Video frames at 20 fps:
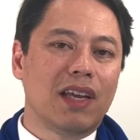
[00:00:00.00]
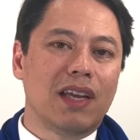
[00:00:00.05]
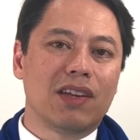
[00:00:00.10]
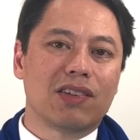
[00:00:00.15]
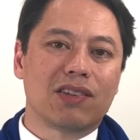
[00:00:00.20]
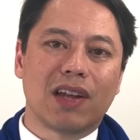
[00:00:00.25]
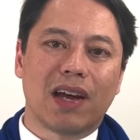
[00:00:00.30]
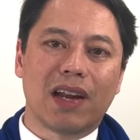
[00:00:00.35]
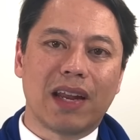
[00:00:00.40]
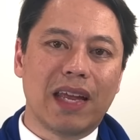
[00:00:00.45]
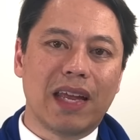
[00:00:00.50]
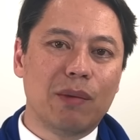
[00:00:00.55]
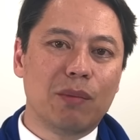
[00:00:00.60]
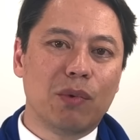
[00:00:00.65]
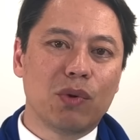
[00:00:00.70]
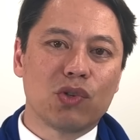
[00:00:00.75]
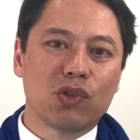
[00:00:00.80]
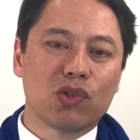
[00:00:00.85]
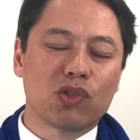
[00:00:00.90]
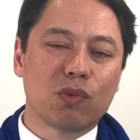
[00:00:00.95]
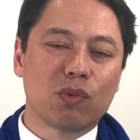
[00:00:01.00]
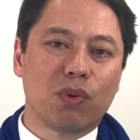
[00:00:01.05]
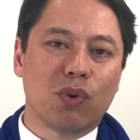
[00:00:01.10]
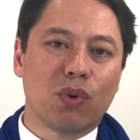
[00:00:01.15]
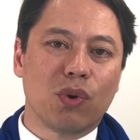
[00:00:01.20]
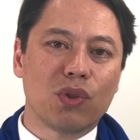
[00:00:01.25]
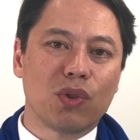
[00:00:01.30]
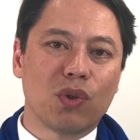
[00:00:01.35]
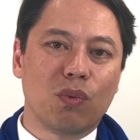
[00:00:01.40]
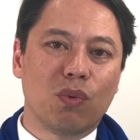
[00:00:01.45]
is not able to
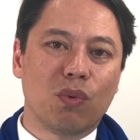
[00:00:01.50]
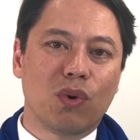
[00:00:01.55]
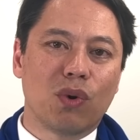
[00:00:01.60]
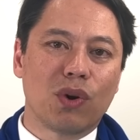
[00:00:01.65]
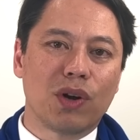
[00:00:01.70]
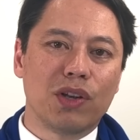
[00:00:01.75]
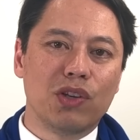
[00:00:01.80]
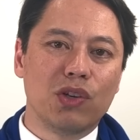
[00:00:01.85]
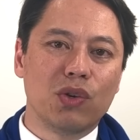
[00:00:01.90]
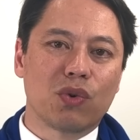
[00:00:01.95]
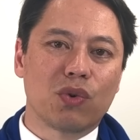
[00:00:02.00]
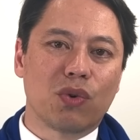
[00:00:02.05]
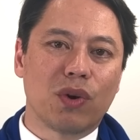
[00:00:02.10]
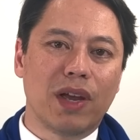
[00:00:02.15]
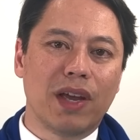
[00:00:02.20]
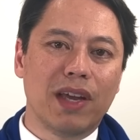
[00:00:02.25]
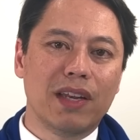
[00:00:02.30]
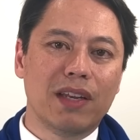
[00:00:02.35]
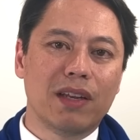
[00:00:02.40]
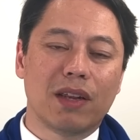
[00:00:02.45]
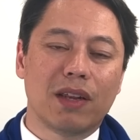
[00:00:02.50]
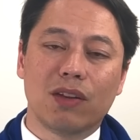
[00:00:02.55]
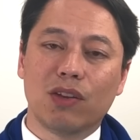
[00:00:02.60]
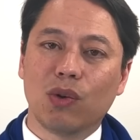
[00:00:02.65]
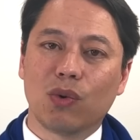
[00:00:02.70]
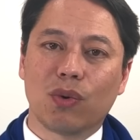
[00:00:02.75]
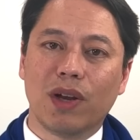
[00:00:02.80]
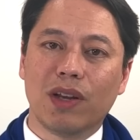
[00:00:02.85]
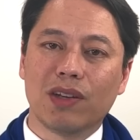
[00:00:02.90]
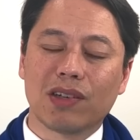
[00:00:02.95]
support the war in Ukraine.
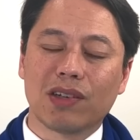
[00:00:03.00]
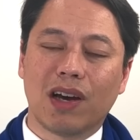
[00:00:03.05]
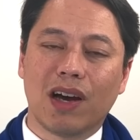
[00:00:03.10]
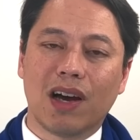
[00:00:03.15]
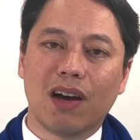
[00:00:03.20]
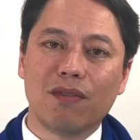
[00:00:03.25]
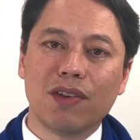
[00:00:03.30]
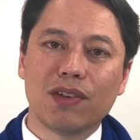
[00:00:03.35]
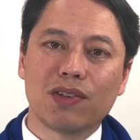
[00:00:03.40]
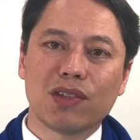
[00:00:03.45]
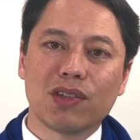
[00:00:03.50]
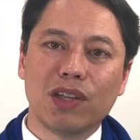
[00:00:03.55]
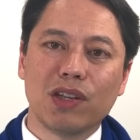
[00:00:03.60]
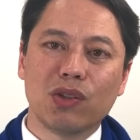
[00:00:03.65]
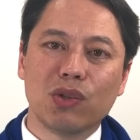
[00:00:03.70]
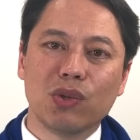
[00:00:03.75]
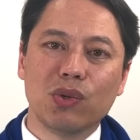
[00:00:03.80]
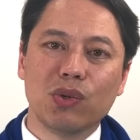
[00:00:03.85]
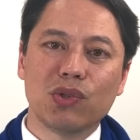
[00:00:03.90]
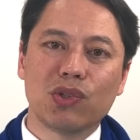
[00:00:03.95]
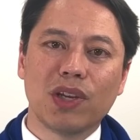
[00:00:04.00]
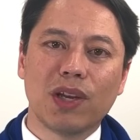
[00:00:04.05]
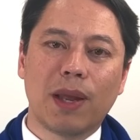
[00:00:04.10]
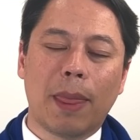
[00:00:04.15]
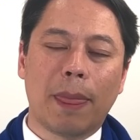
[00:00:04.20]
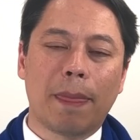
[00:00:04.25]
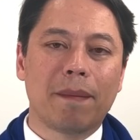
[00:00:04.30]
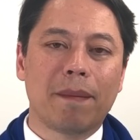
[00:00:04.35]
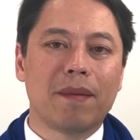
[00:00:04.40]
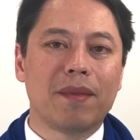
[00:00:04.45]
Ukraine's obviously losing.
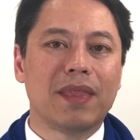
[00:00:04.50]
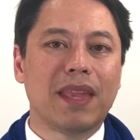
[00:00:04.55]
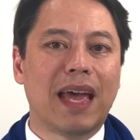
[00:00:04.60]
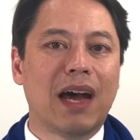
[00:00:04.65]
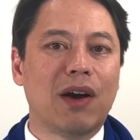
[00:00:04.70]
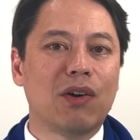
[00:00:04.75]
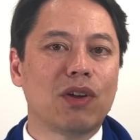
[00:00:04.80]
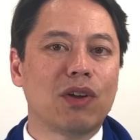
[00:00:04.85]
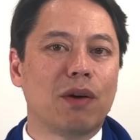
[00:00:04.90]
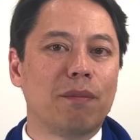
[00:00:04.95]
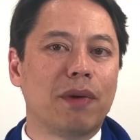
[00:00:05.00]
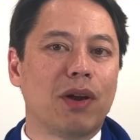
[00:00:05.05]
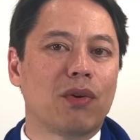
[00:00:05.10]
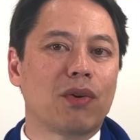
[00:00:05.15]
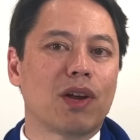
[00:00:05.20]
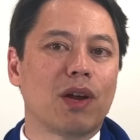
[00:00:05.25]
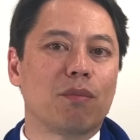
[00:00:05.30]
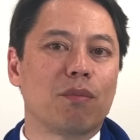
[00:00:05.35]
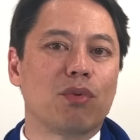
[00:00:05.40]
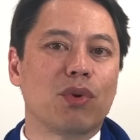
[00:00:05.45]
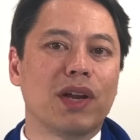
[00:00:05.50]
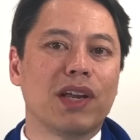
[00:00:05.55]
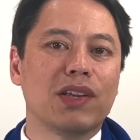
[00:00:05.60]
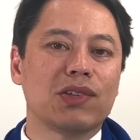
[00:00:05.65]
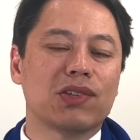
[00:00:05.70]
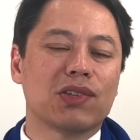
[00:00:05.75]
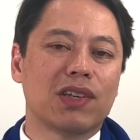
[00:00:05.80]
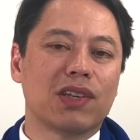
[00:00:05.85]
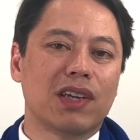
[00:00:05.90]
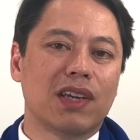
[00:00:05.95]
Now America
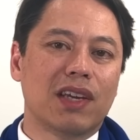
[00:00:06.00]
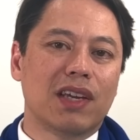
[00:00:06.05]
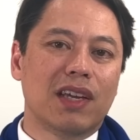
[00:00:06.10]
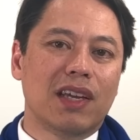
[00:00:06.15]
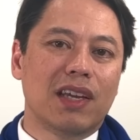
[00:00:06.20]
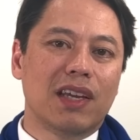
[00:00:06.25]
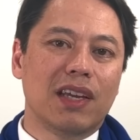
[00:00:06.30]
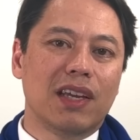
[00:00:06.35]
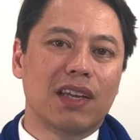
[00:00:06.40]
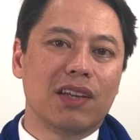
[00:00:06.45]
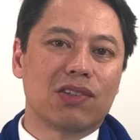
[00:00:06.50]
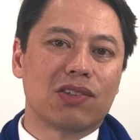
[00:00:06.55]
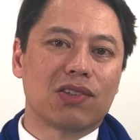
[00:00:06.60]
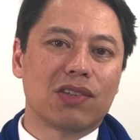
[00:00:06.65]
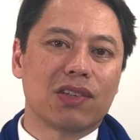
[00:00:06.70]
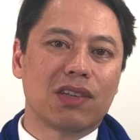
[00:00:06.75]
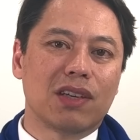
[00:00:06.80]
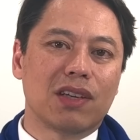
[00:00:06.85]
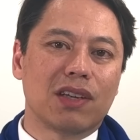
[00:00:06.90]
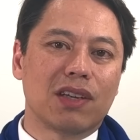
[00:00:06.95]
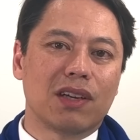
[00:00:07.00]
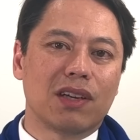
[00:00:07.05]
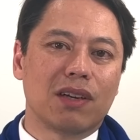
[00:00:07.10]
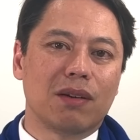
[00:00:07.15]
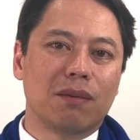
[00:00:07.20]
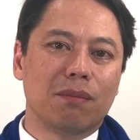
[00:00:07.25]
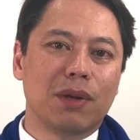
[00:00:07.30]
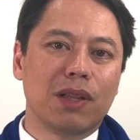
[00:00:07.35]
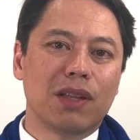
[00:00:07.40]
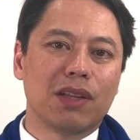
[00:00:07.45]
brings its
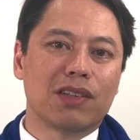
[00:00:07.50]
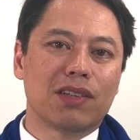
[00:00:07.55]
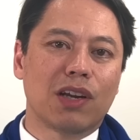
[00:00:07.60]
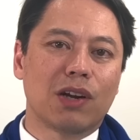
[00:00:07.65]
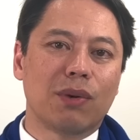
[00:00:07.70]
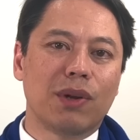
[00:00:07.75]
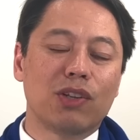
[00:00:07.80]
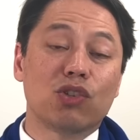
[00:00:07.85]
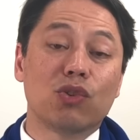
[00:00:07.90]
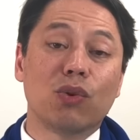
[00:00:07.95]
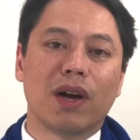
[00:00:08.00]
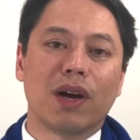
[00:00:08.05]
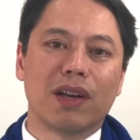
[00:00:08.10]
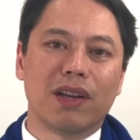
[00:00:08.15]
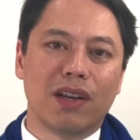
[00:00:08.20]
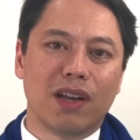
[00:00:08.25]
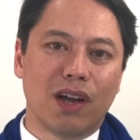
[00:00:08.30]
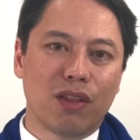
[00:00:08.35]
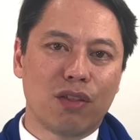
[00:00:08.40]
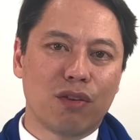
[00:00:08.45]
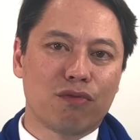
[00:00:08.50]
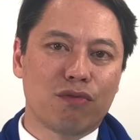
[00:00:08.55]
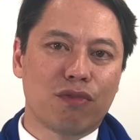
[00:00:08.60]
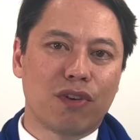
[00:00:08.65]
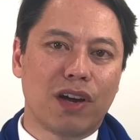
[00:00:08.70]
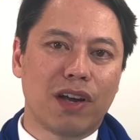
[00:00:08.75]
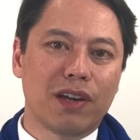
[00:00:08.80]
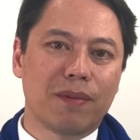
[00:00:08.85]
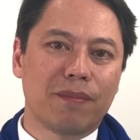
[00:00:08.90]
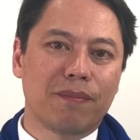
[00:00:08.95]
military to another
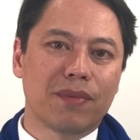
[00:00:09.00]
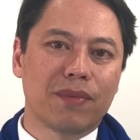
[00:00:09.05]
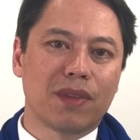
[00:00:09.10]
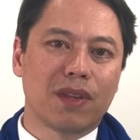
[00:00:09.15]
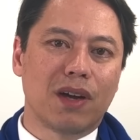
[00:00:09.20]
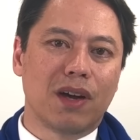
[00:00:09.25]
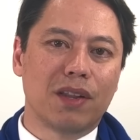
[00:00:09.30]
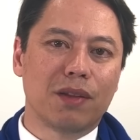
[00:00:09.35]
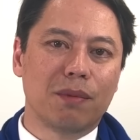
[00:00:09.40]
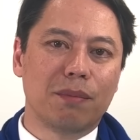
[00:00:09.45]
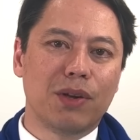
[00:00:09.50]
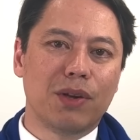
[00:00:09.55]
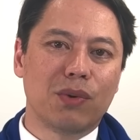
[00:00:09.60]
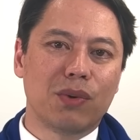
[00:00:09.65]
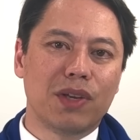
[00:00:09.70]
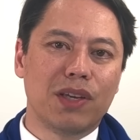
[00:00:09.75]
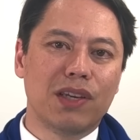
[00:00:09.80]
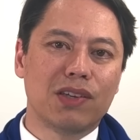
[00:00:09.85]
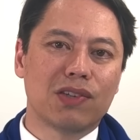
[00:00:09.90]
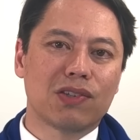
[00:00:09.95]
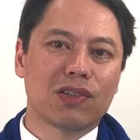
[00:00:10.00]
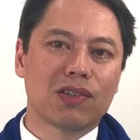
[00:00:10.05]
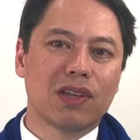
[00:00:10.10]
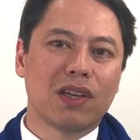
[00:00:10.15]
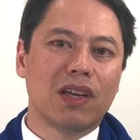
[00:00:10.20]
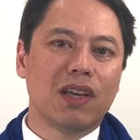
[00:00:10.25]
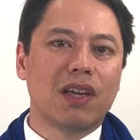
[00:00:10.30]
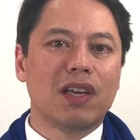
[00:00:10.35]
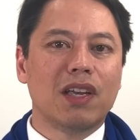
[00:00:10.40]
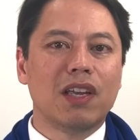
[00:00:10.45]
front on the Middle East.
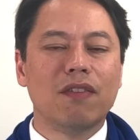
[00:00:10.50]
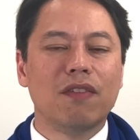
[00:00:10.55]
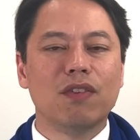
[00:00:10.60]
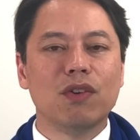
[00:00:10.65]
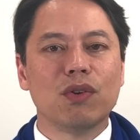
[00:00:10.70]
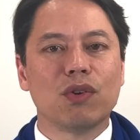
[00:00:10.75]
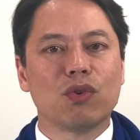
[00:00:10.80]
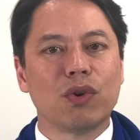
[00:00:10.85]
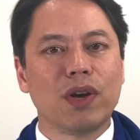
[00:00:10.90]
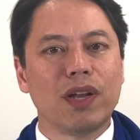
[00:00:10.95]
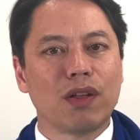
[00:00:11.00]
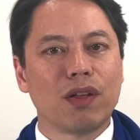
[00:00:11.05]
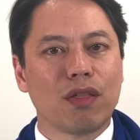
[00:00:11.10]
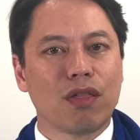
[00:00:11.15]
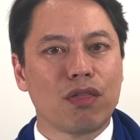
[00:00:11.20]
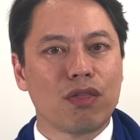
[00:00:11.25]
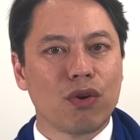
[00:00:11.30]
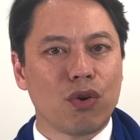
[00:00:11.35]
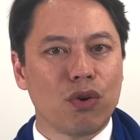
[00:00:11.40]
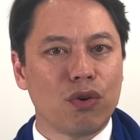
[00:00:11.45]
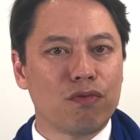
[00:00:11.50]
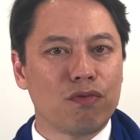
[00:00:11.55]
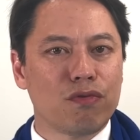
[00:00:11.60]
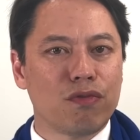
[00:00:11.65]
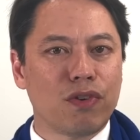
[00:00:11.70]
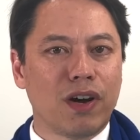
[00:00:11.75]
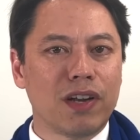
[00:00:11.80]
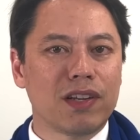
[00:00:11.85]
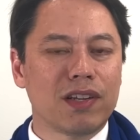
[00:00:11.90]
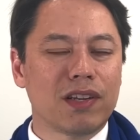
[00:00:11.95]
If you create a third
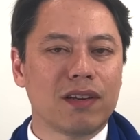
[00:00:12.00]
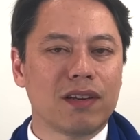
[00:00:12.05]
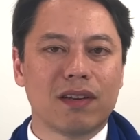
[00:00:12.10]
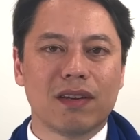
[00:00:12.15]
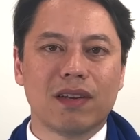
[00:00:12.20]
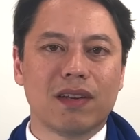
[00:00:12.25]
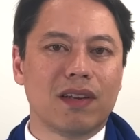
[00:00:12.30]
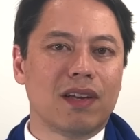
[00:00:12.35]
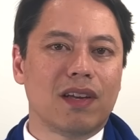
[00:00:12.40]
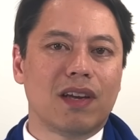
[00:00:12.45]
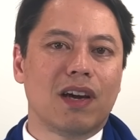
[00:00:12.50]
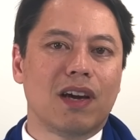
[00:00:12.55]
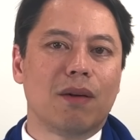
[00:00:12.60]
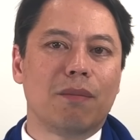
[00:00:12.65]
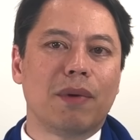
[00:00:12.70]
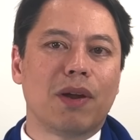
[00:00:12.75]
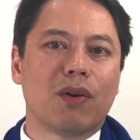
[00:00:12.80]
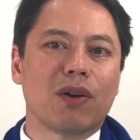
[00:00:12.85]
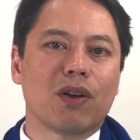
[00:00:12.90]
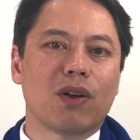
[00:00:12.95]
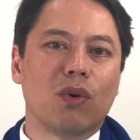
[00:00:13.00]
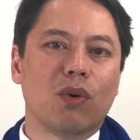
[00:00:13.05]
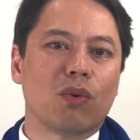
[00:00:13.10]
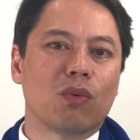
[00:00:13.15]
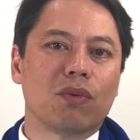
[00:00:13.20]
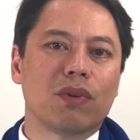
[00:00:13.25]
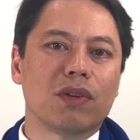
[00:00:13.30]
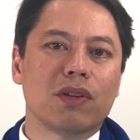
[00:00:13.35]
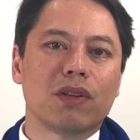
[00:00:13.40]
front, America will